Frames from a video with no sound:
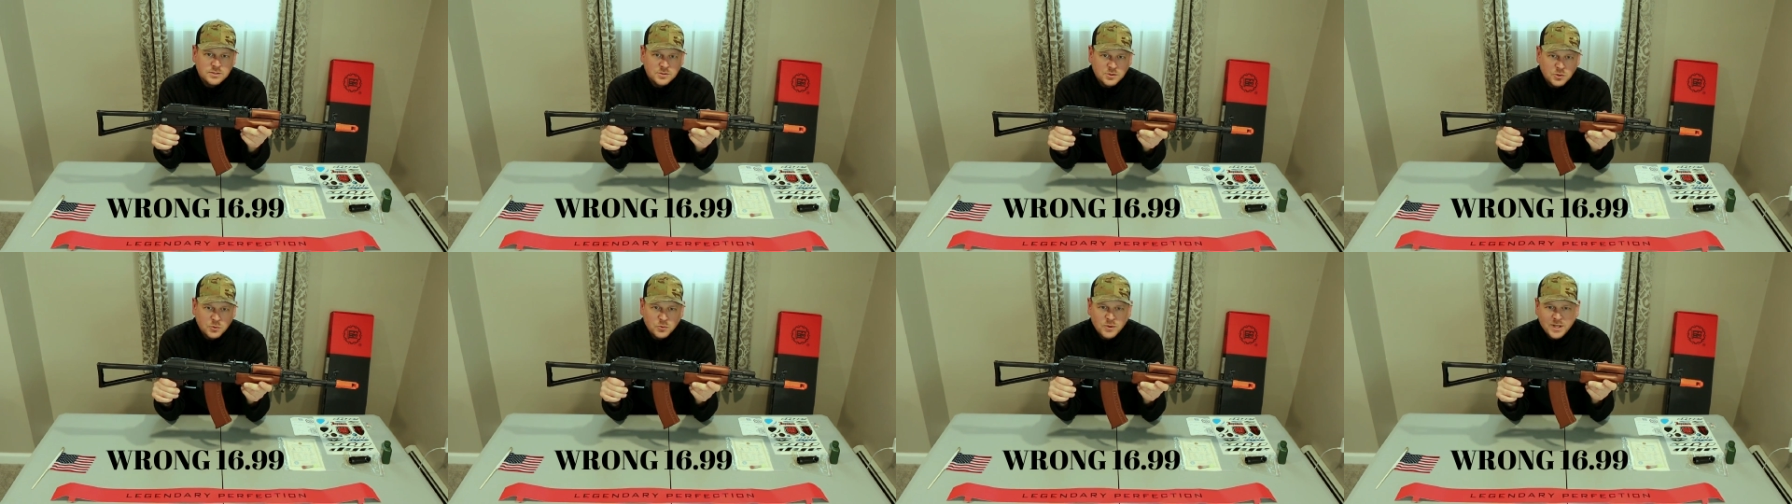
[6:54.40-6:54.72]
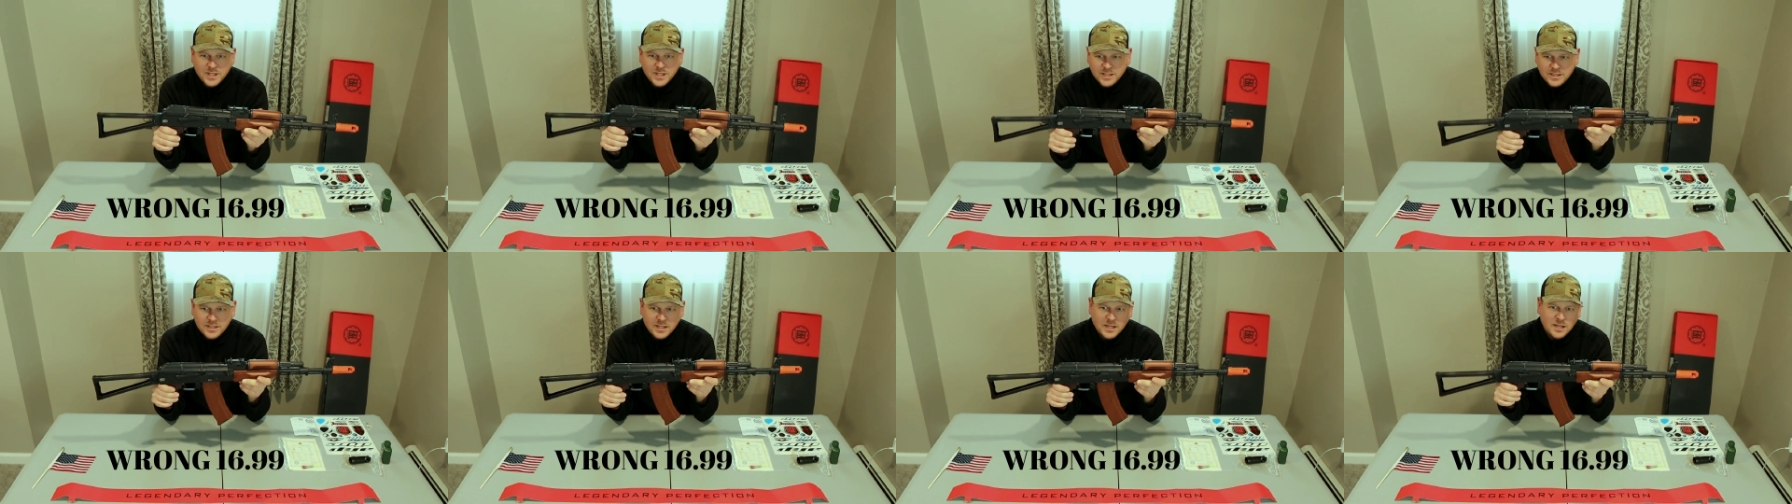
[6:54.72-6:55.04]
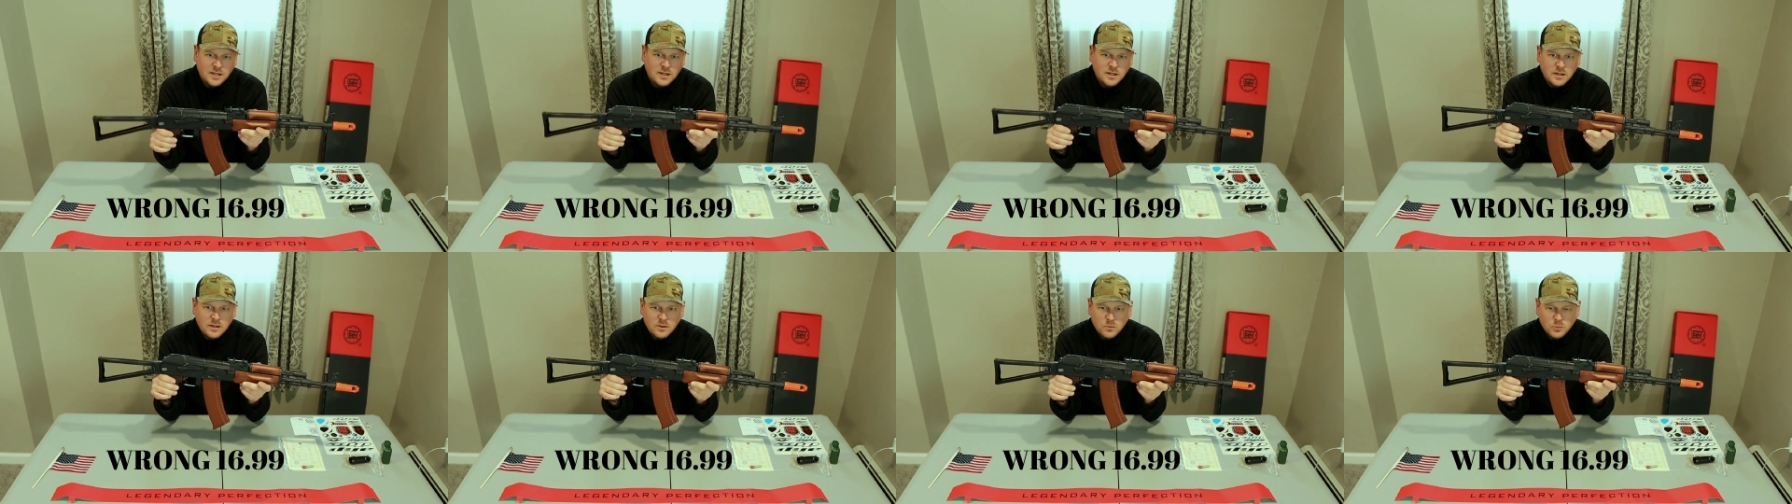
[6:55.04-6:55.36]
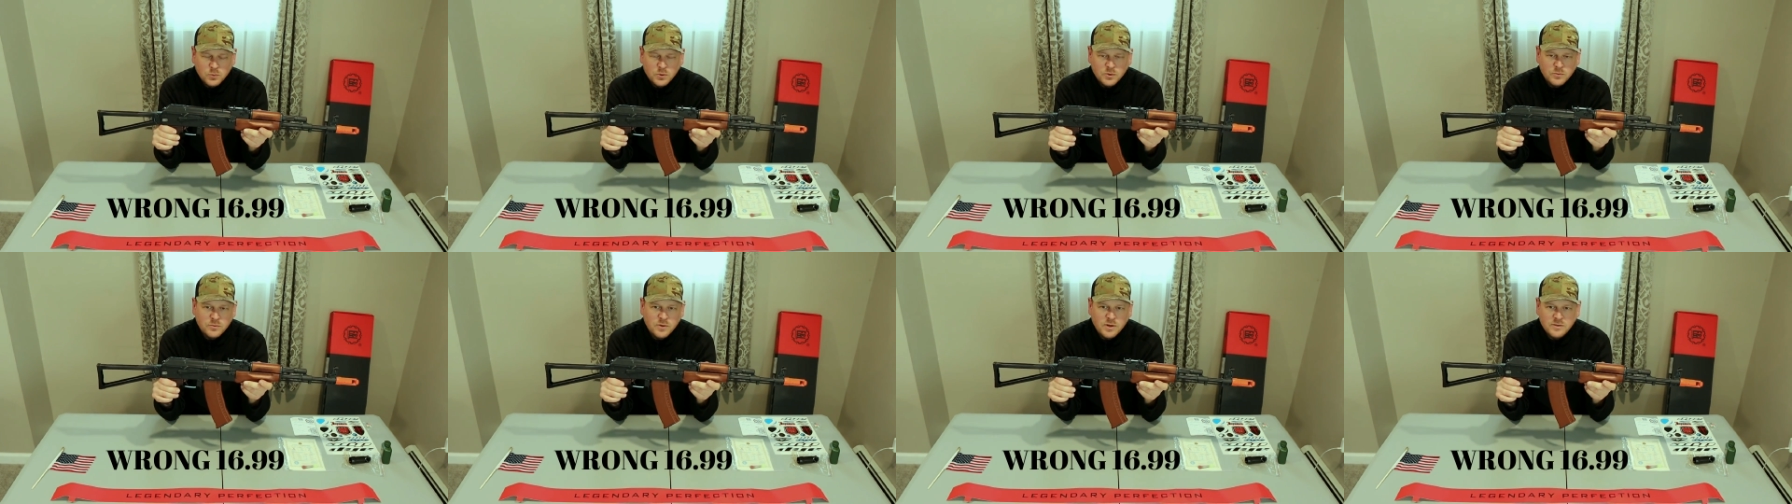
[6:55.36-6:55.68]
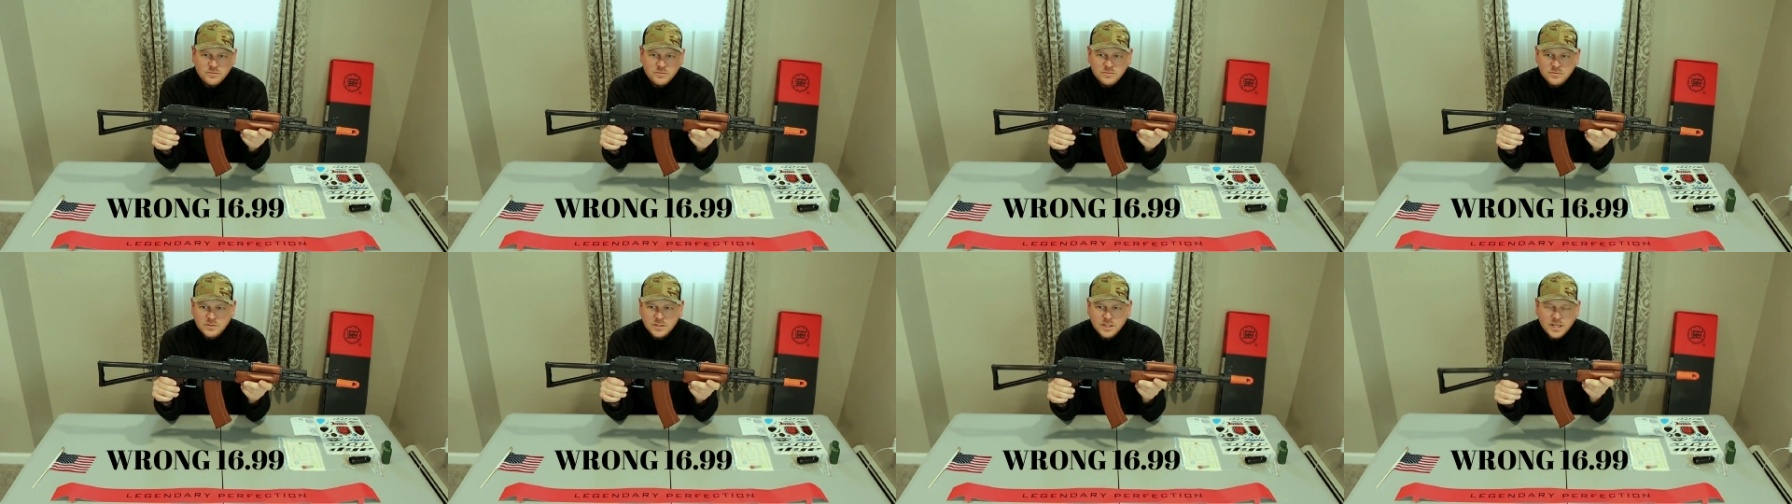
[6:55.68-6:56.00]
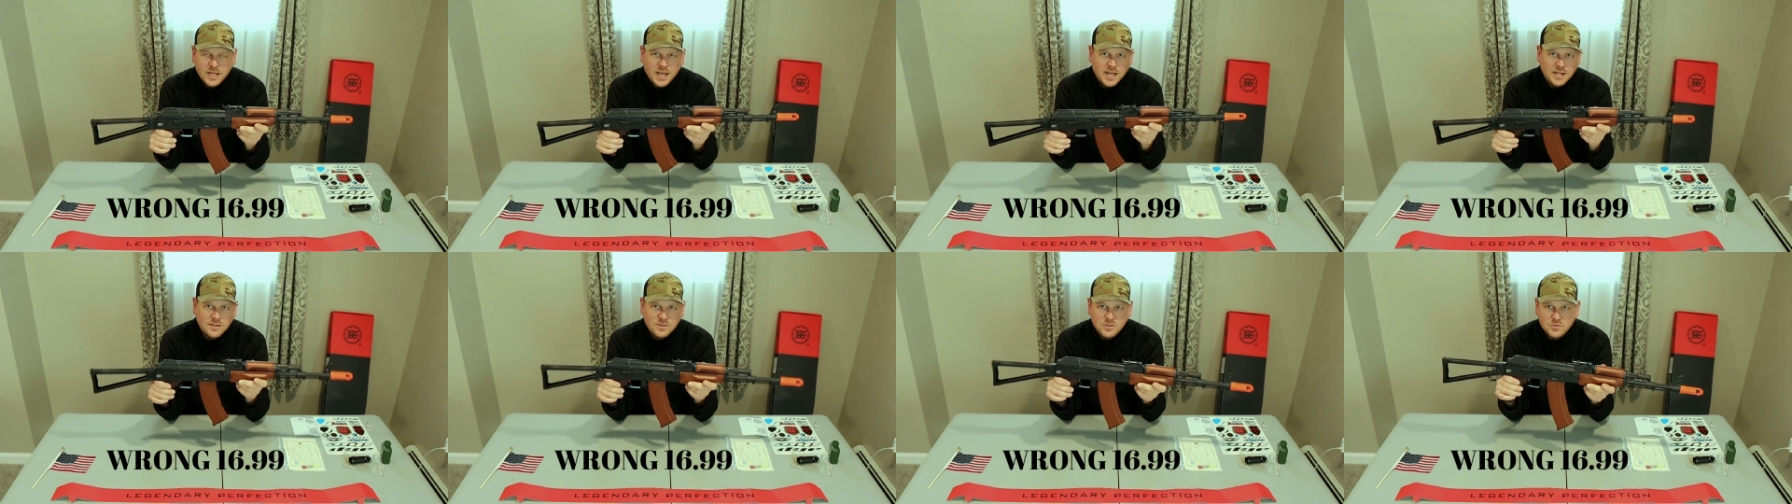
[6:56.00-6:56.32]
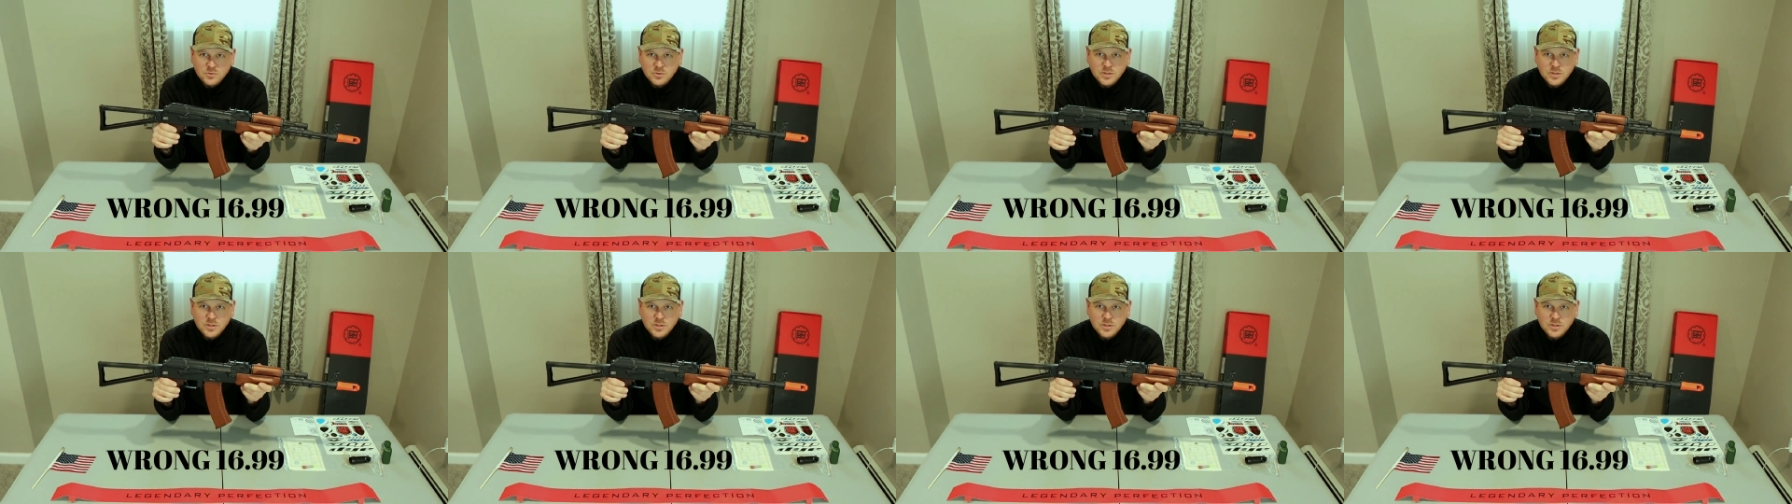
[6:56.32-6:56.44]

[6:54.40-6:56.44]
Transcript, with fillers: So right there, we're roughly at